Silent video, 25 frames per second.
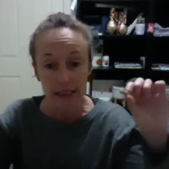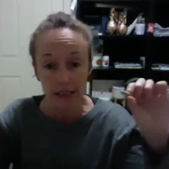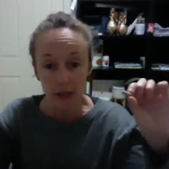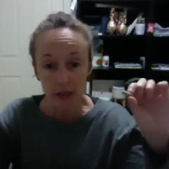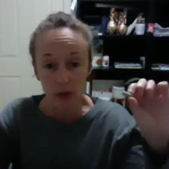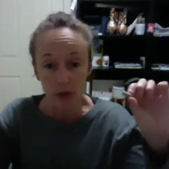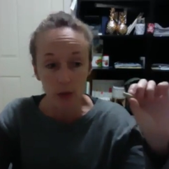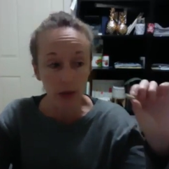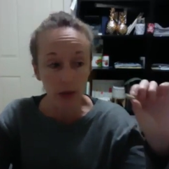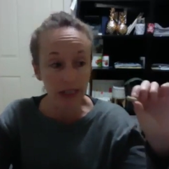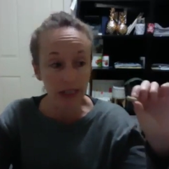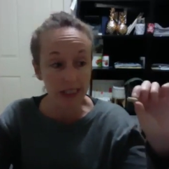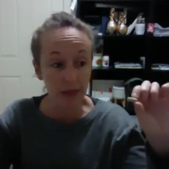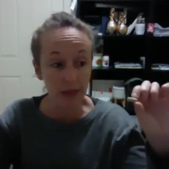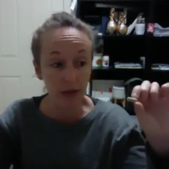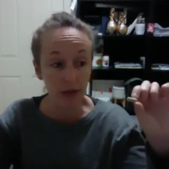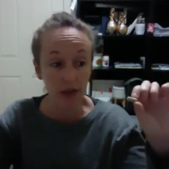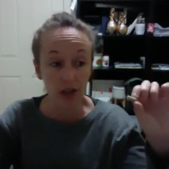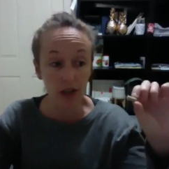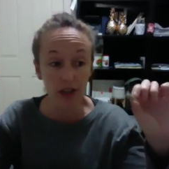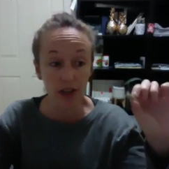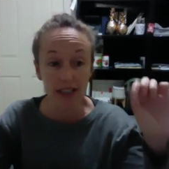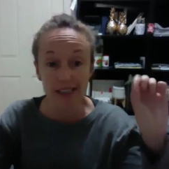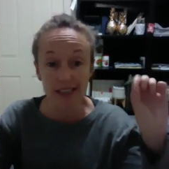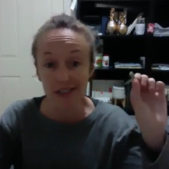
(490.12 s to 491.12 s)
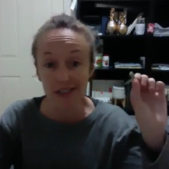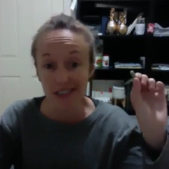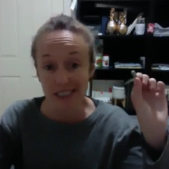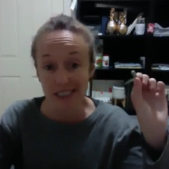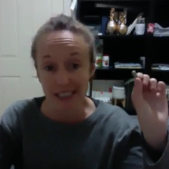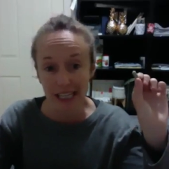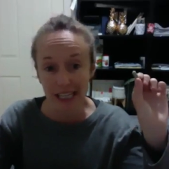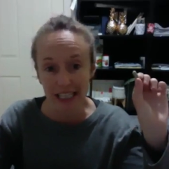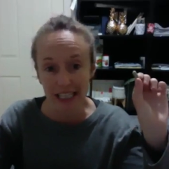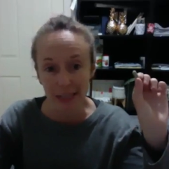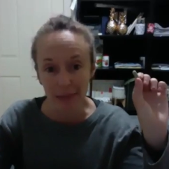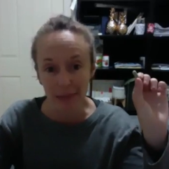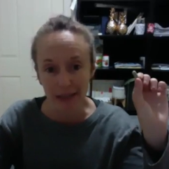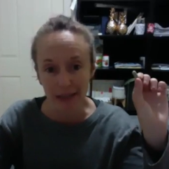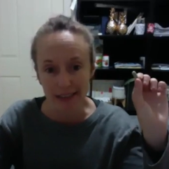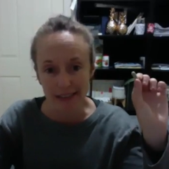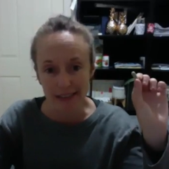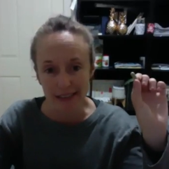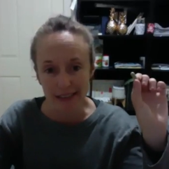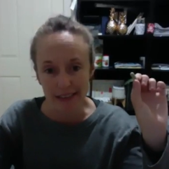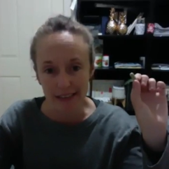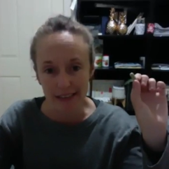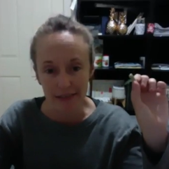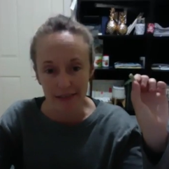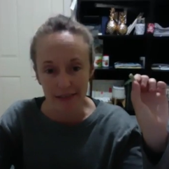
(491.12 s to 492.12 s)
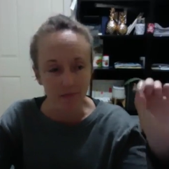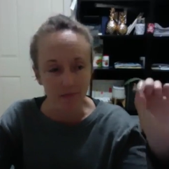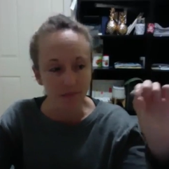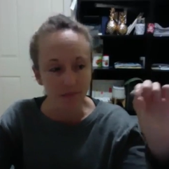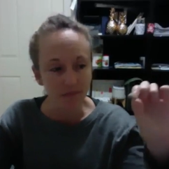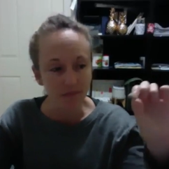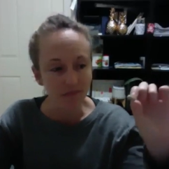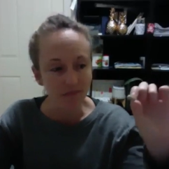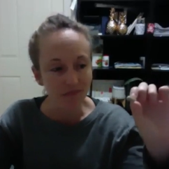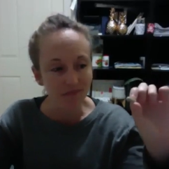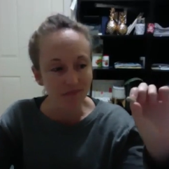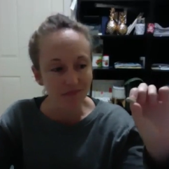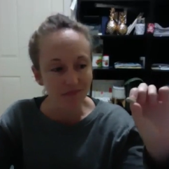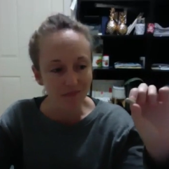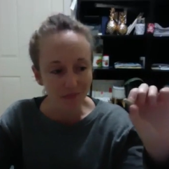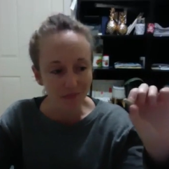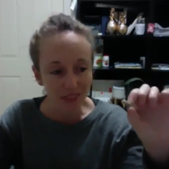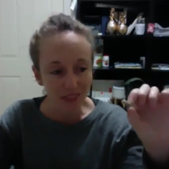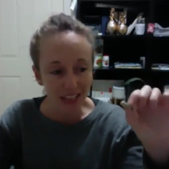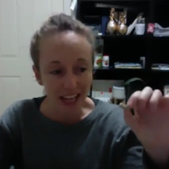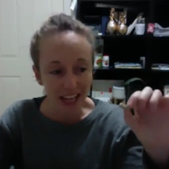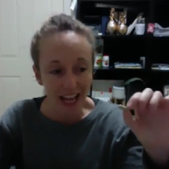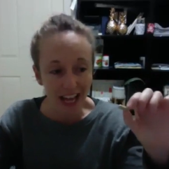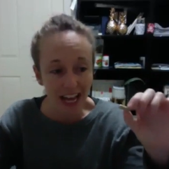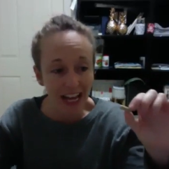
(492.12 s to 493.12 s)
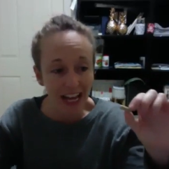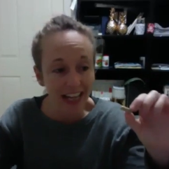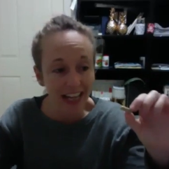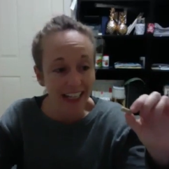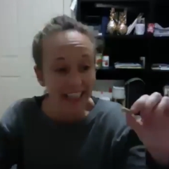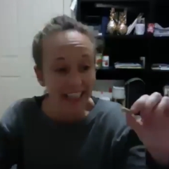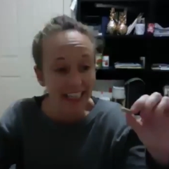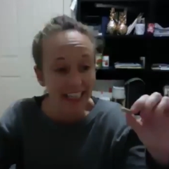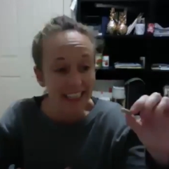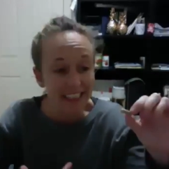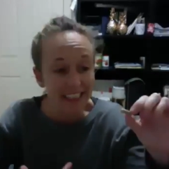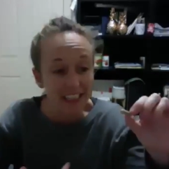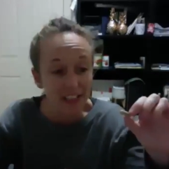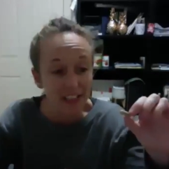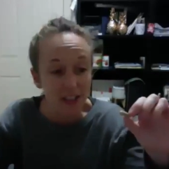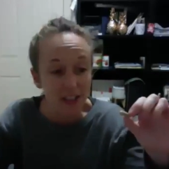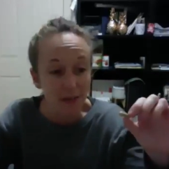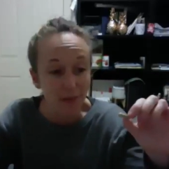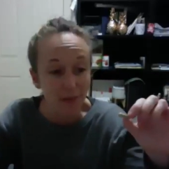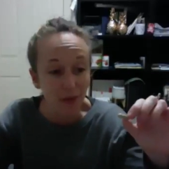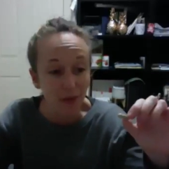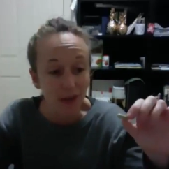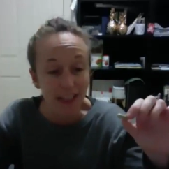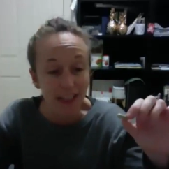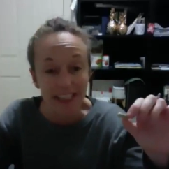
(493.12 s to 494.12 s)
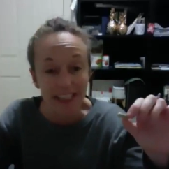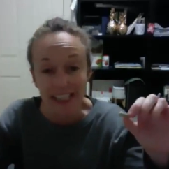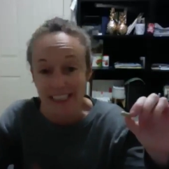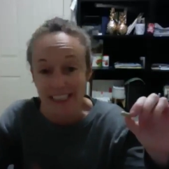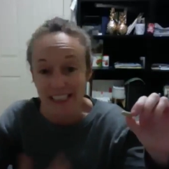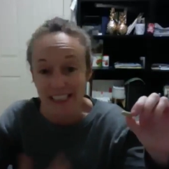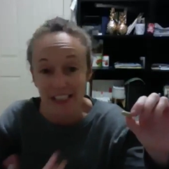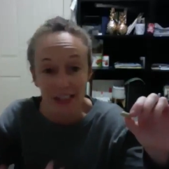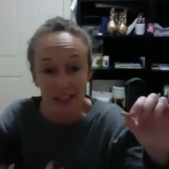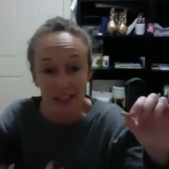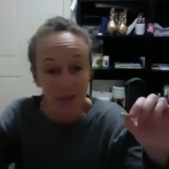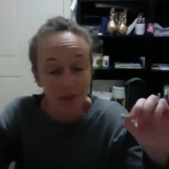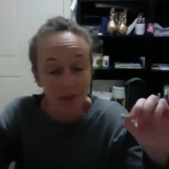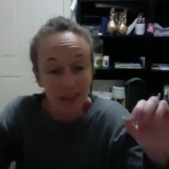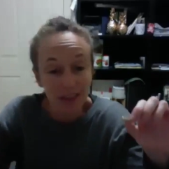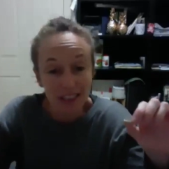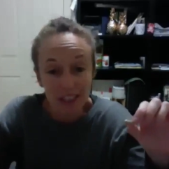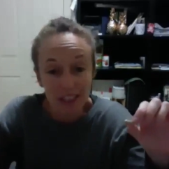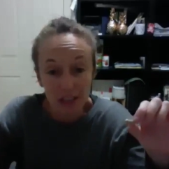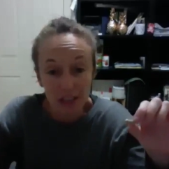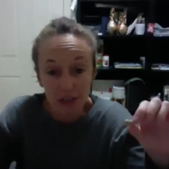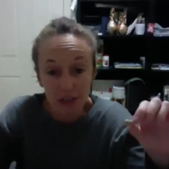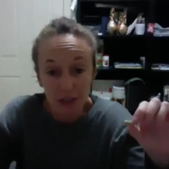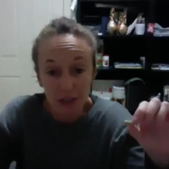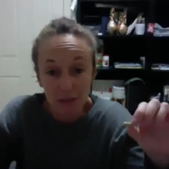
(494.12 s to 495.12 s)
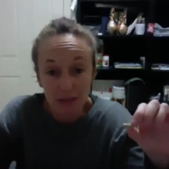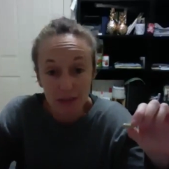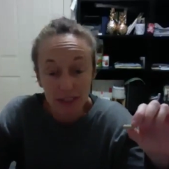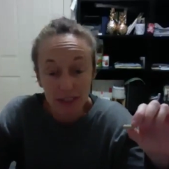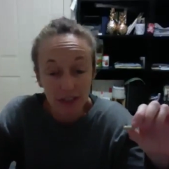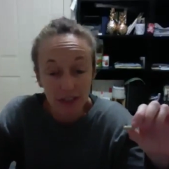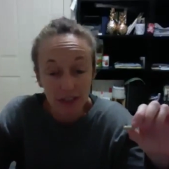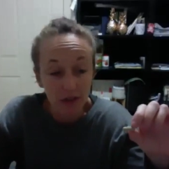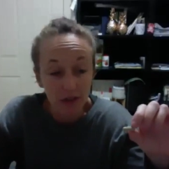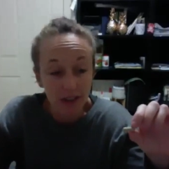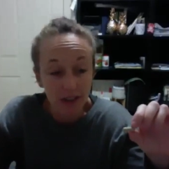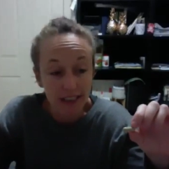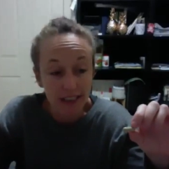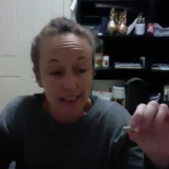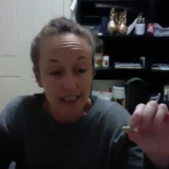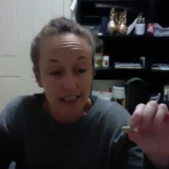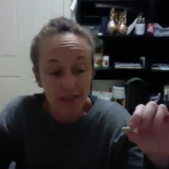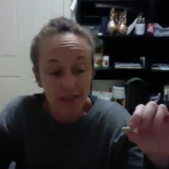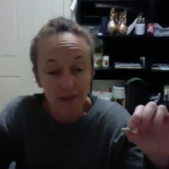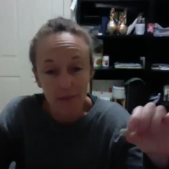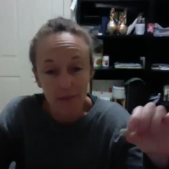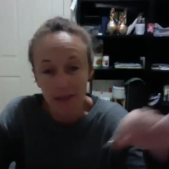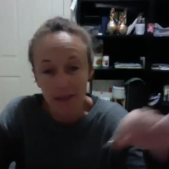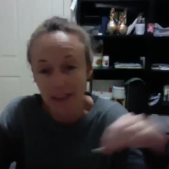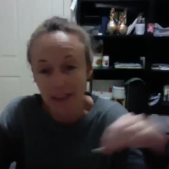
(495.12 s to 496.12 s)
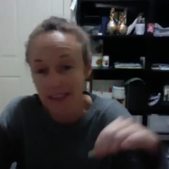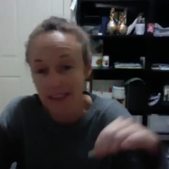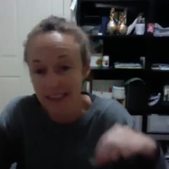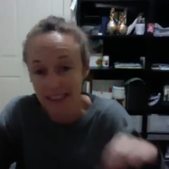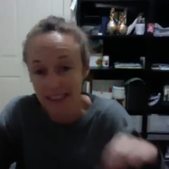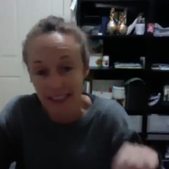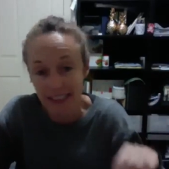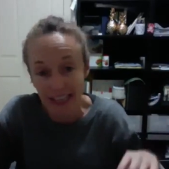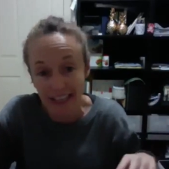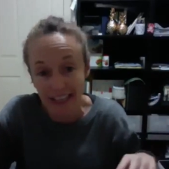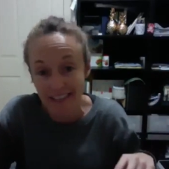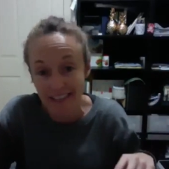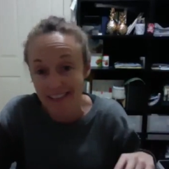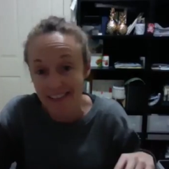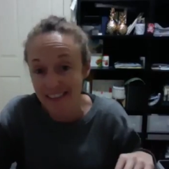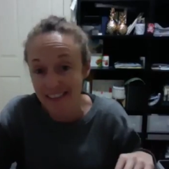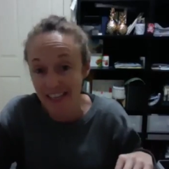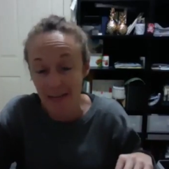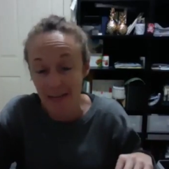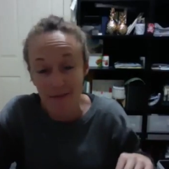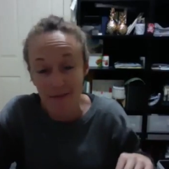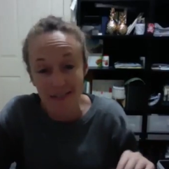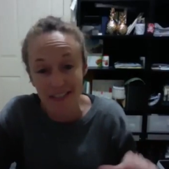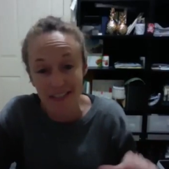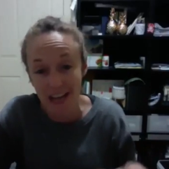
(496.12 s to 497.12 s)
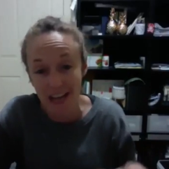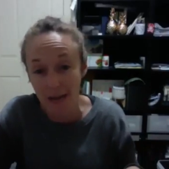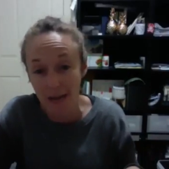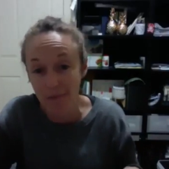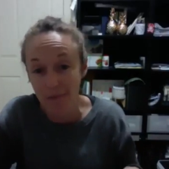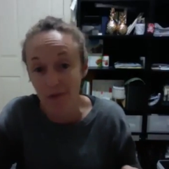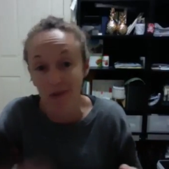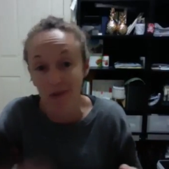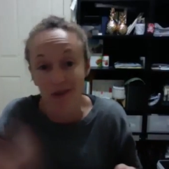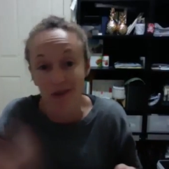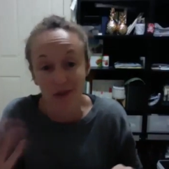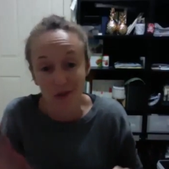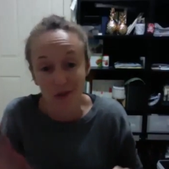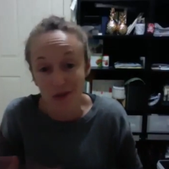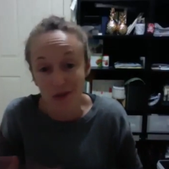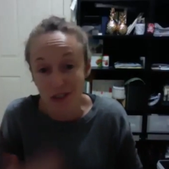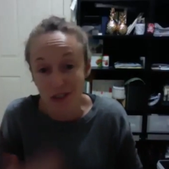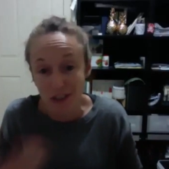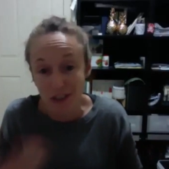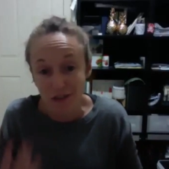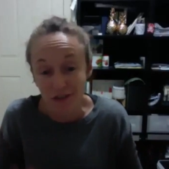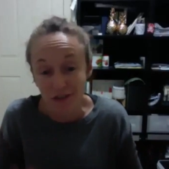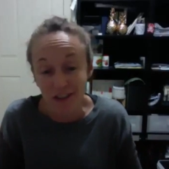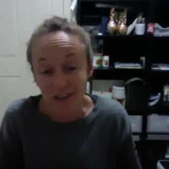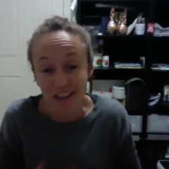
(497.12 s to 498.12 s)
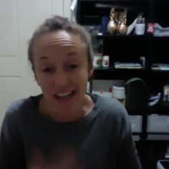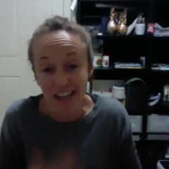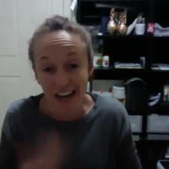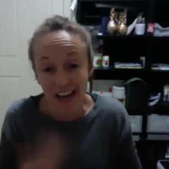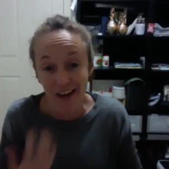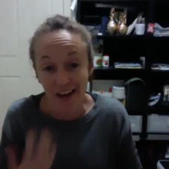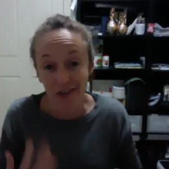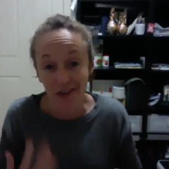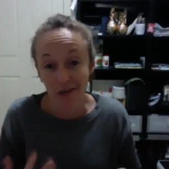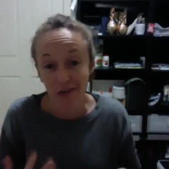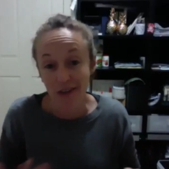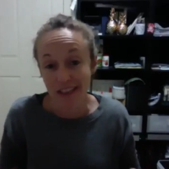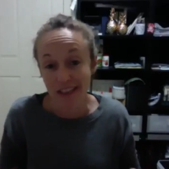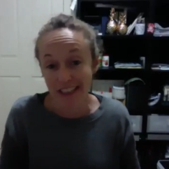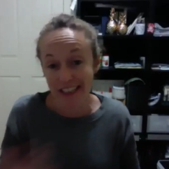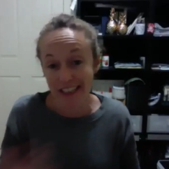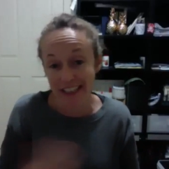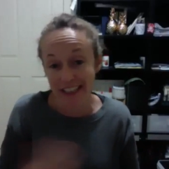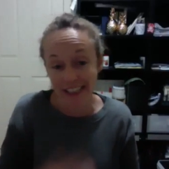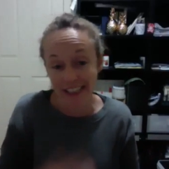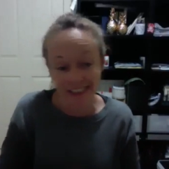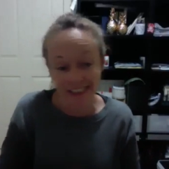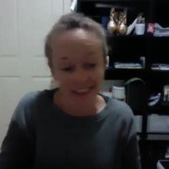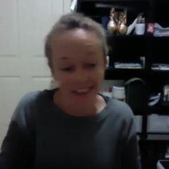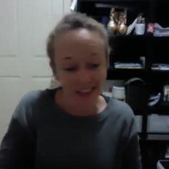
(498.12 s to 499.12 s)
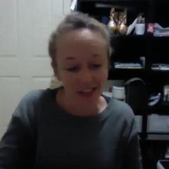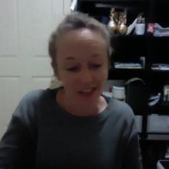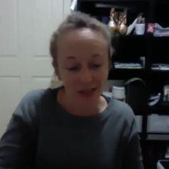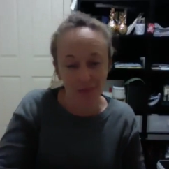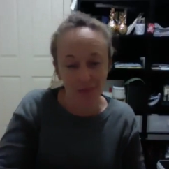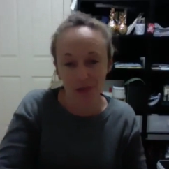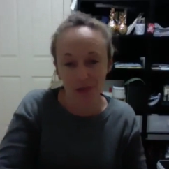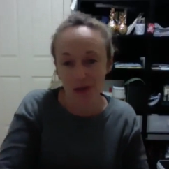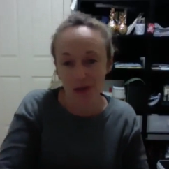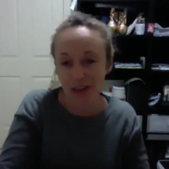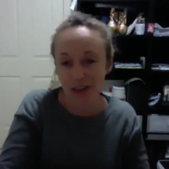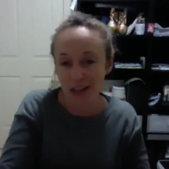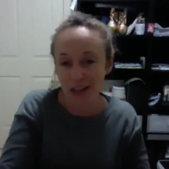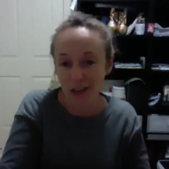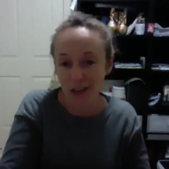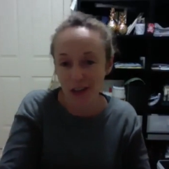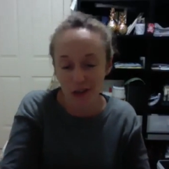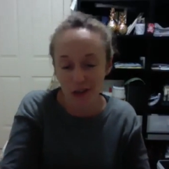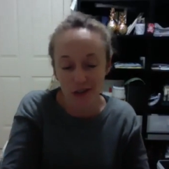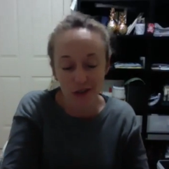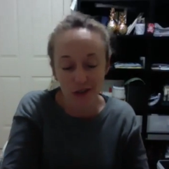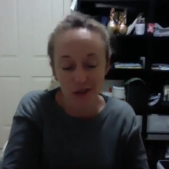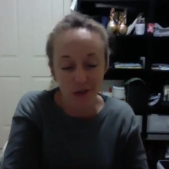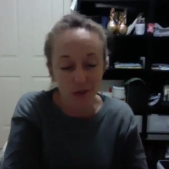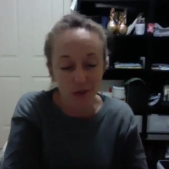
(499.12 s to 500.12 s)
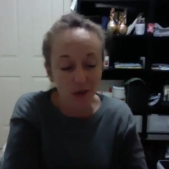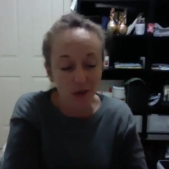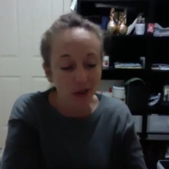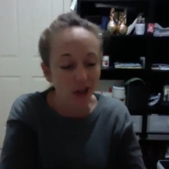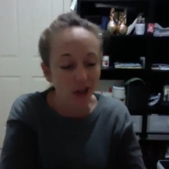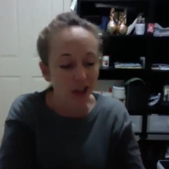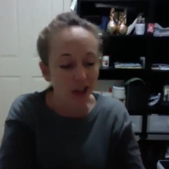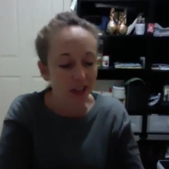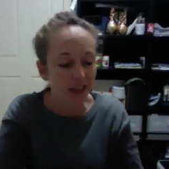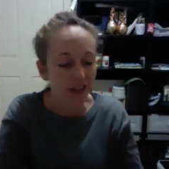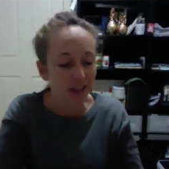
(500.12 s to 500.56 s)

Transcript: We swallow this on a daily basis. And it gets into the body, gets into the bloodstream within 3 to 7 minutes. Again, same as an apple. It's all different how quickly it gets into the body and goes to work.